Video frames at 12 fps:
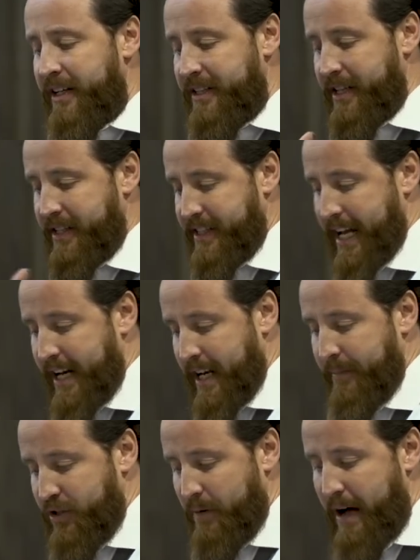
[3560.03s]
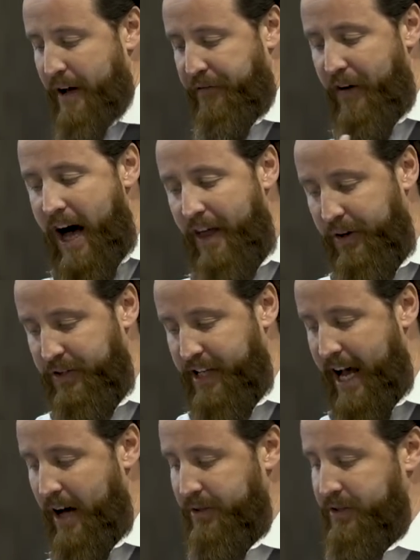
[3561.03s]
to send him to my father's
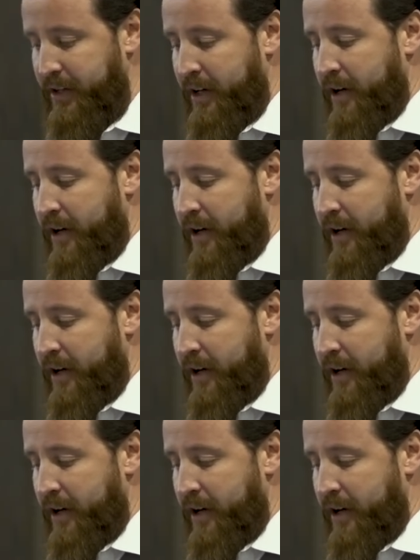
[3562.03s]
house,